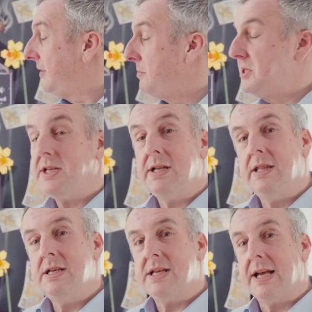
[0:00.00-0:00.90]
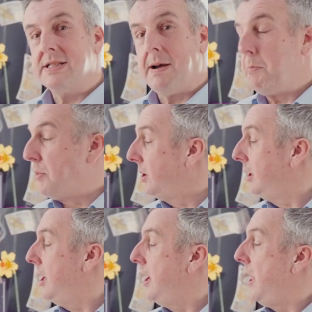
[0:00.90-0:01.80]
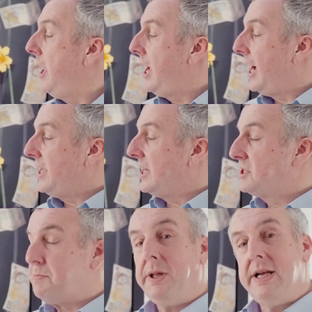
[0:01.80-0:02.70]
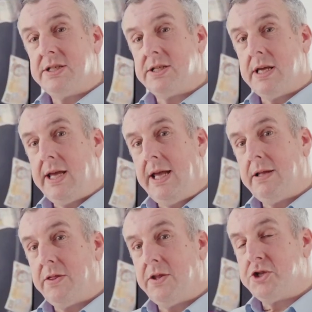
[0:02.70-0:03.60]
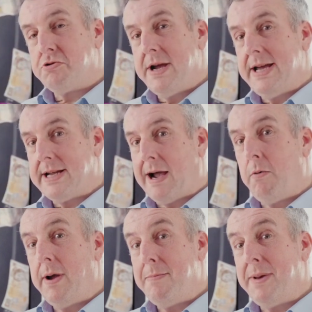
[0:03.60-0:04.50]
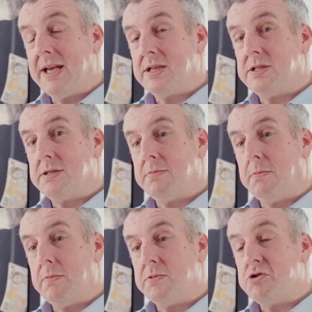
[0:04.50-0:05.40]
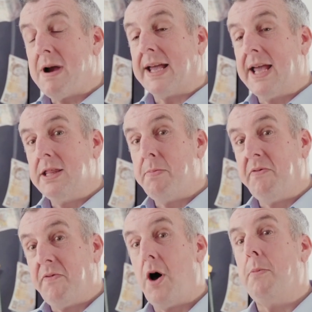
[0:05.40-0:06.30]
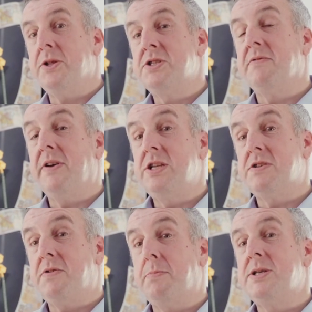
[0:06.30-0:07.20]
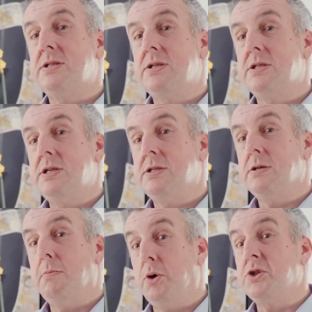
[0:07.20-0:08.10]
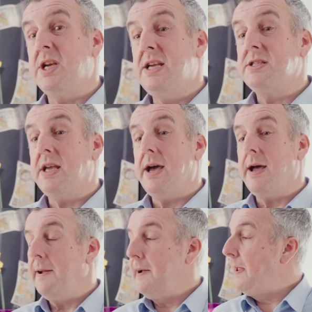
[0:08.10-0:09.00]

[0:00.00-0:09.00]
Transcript: Limited in this example, and that splits the trade out. It makes tracking the performance of each of the businesses much easier.